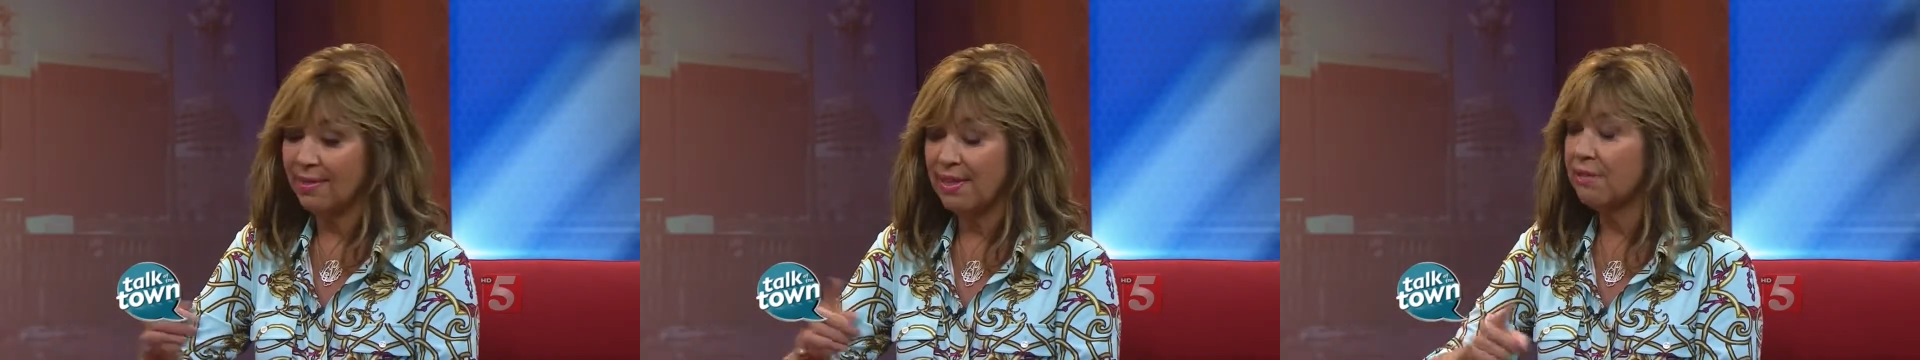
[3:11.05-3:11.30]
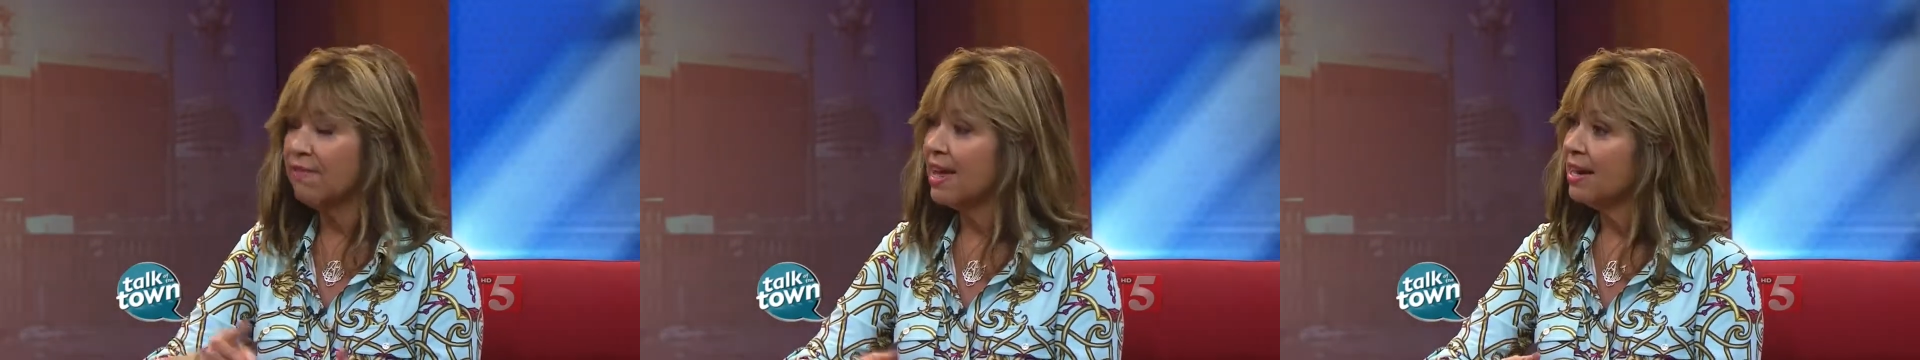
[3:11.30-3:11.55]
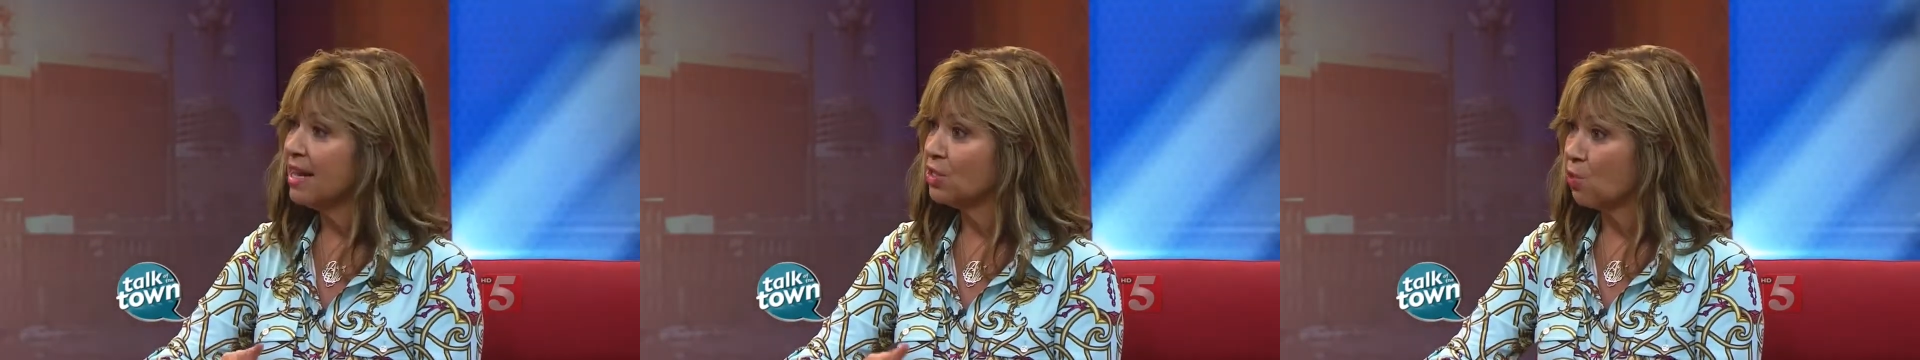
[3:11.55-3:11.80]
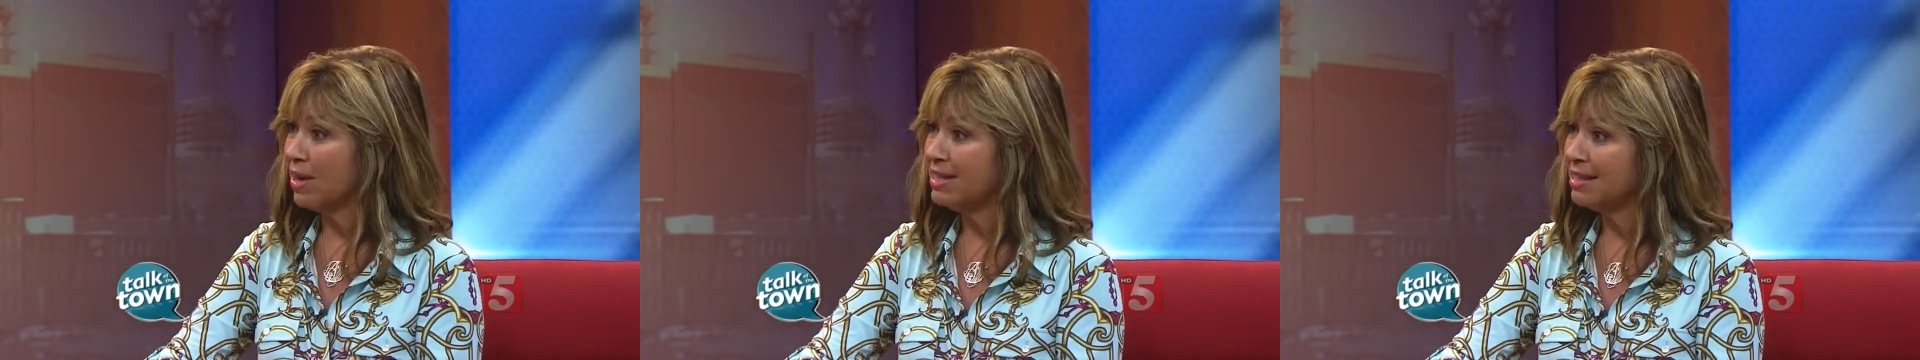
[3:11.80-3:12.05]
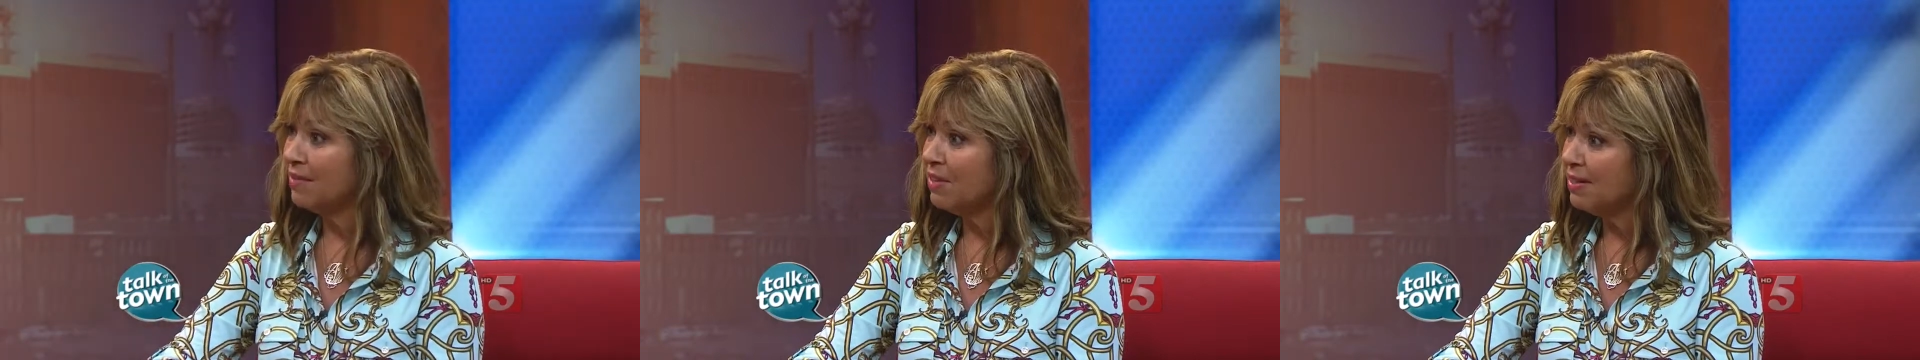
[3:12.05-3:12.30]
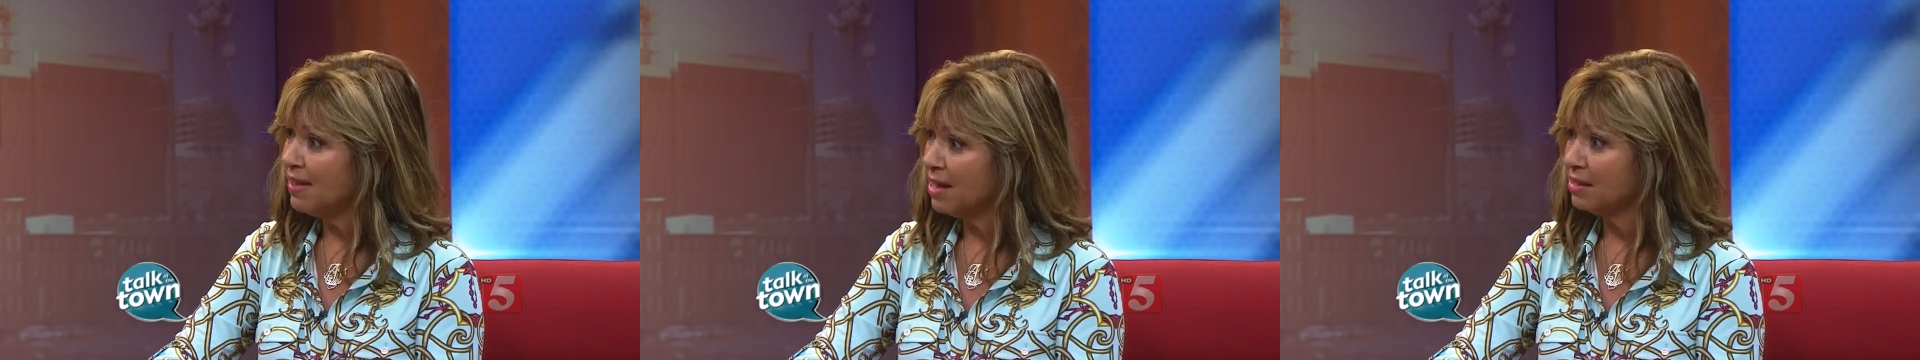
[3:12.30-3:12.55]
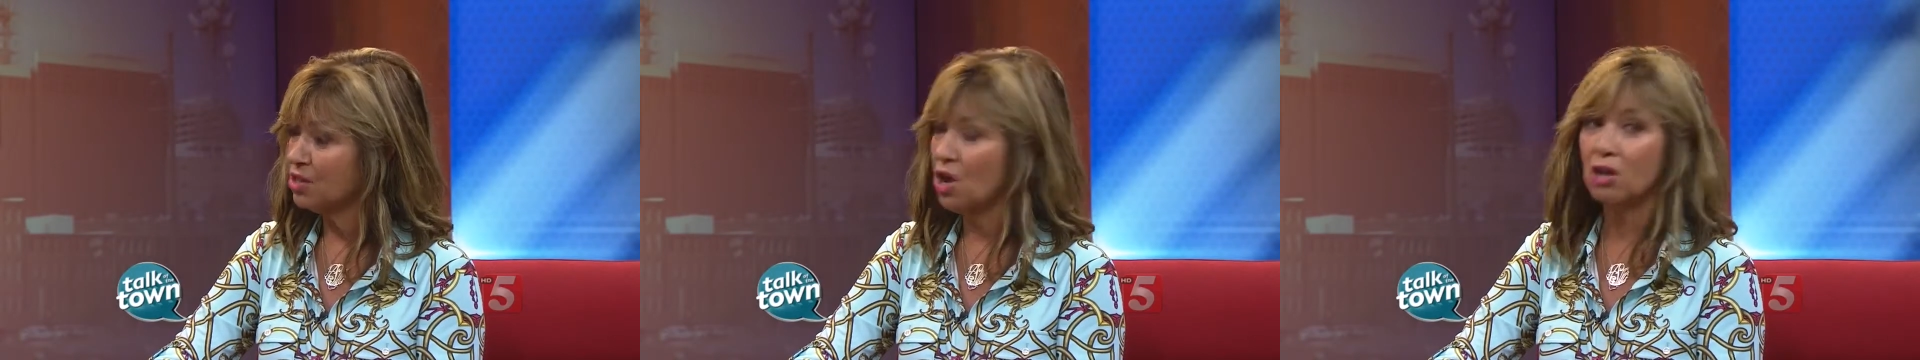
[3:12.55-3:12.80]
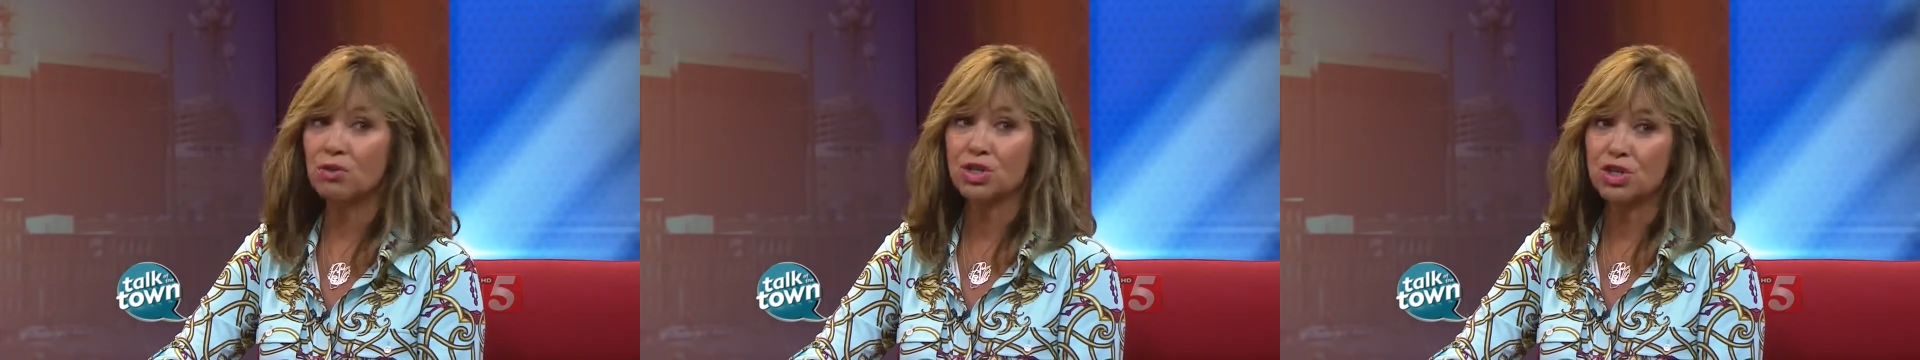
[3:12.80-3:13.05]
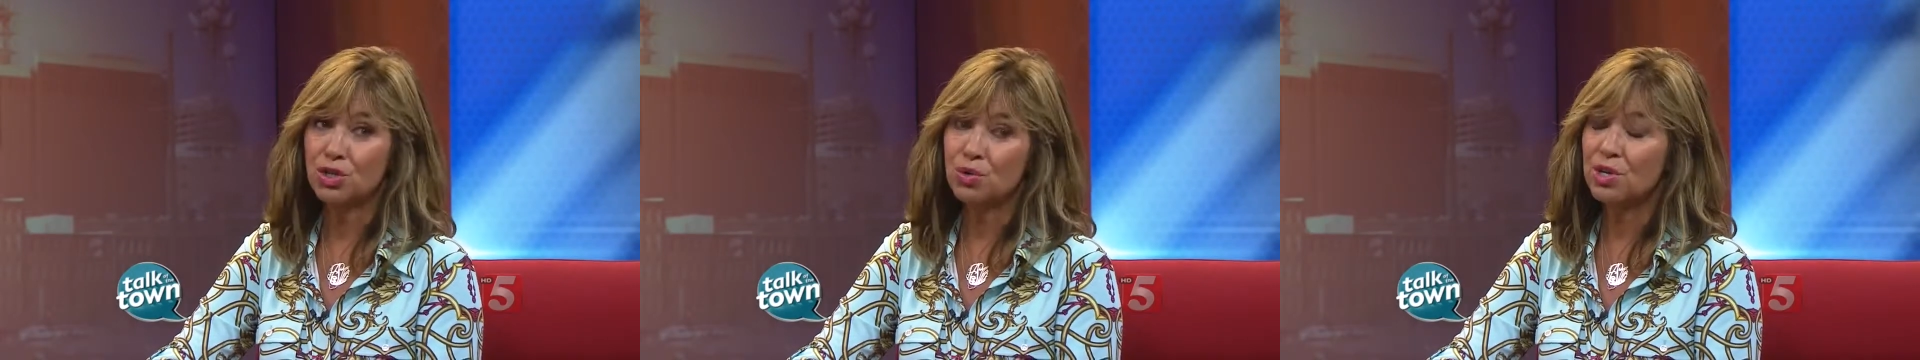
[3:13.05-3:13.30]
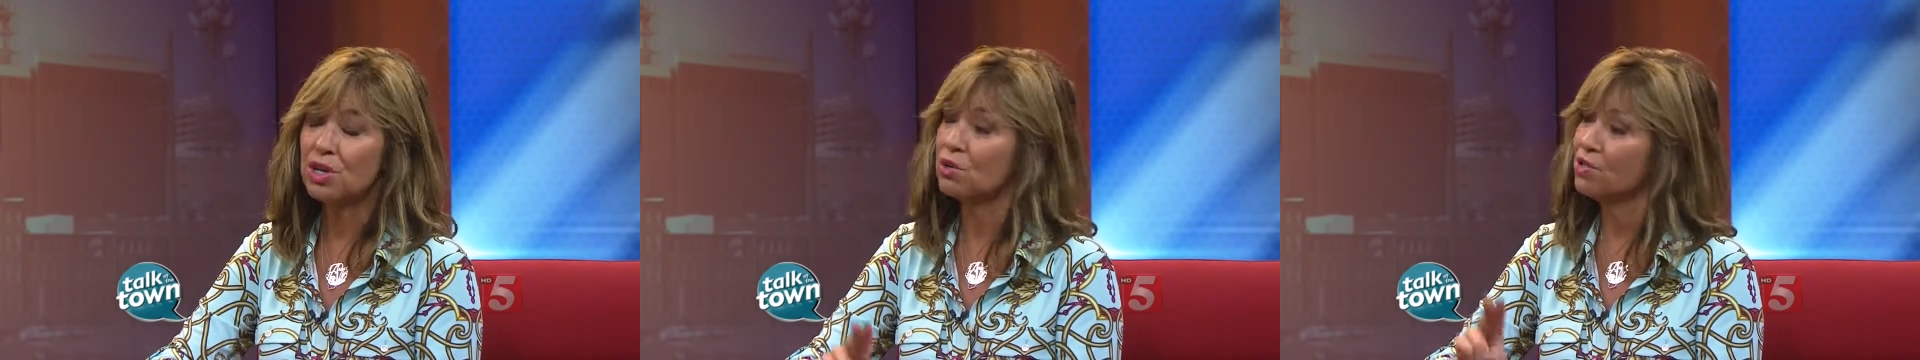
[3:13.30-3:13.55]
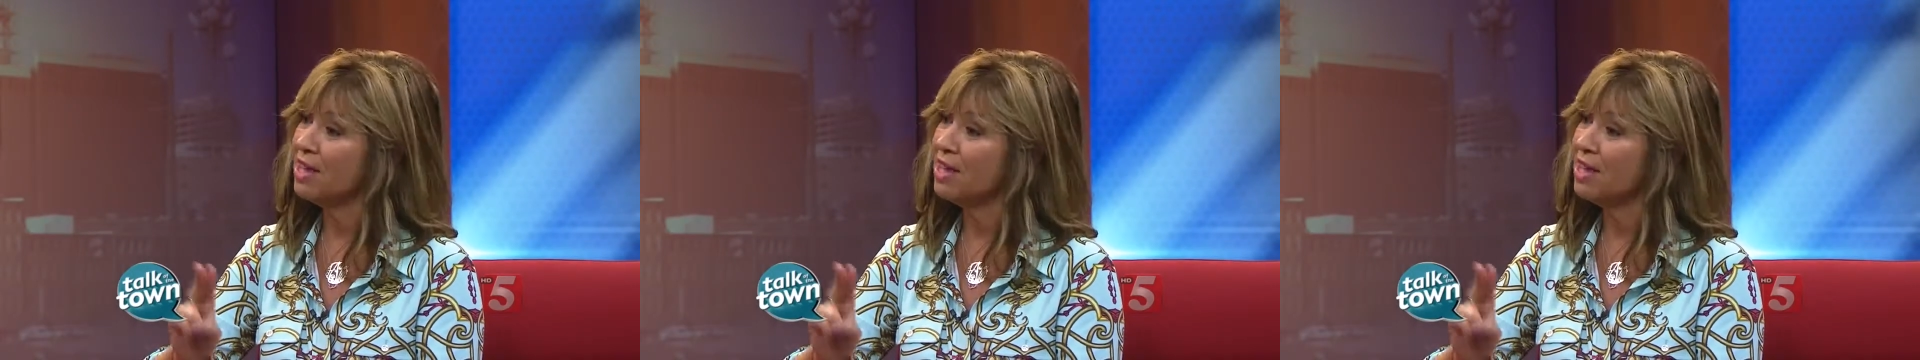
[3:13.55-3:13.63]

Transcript: And the event has raised $70,000 in two years.